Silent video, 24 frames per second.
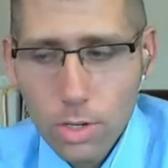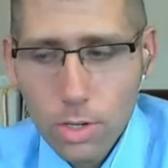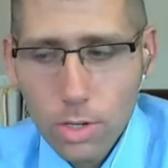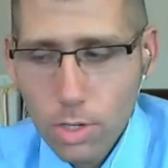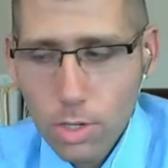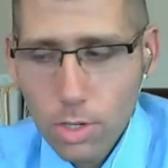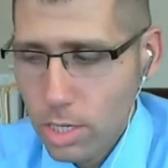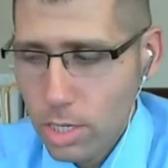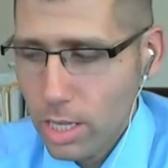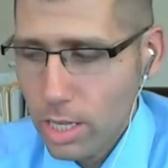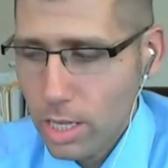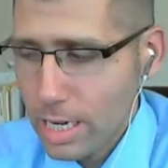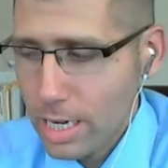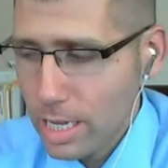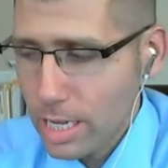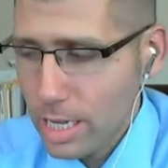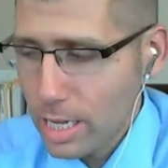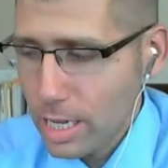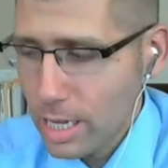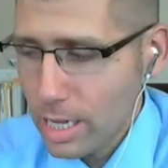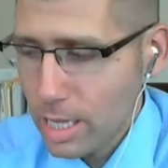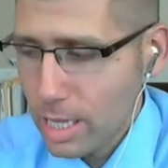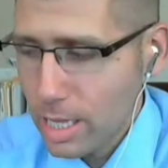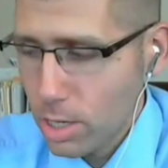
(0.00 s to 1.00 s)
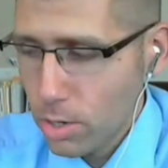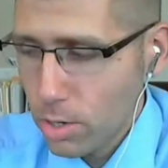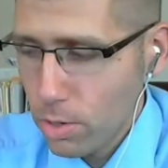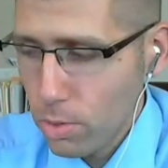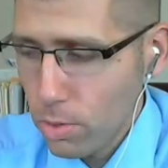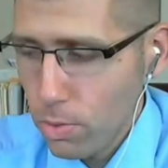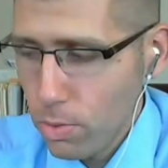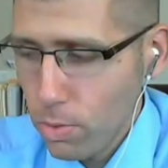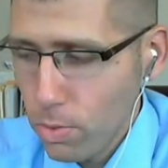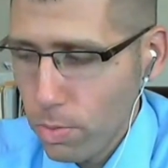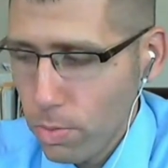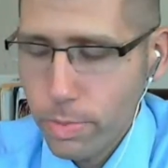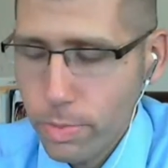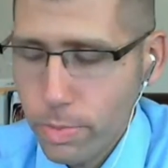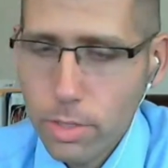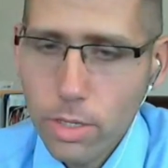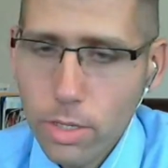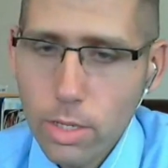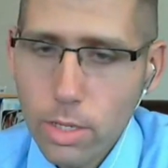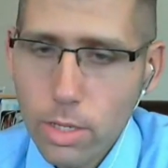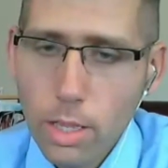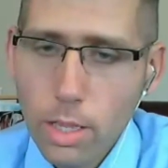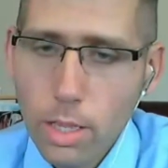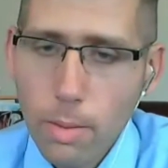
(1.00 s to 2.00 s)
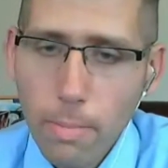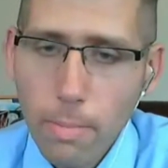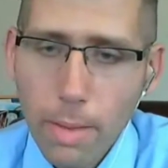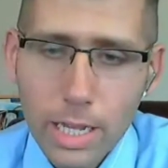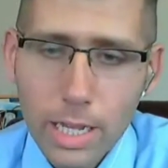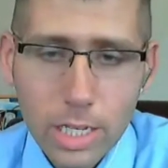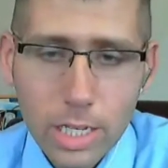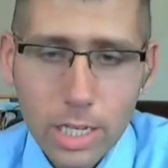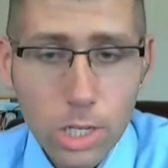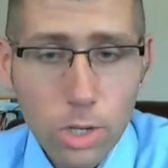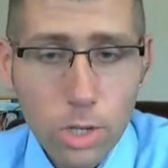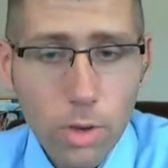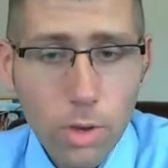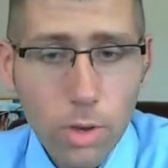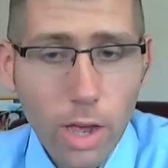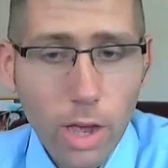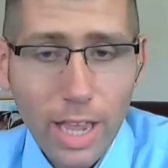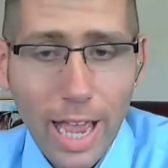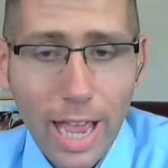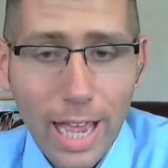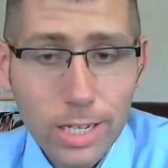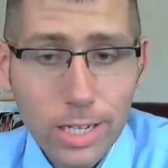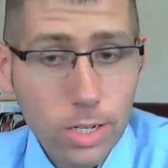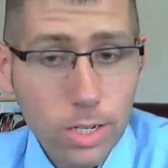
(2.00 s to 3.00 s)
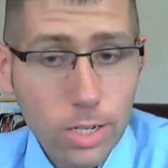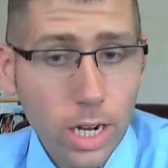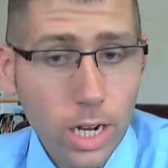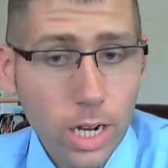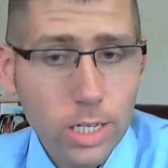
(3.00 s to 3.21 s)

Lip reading: Just the idea that the mindset you have to ask.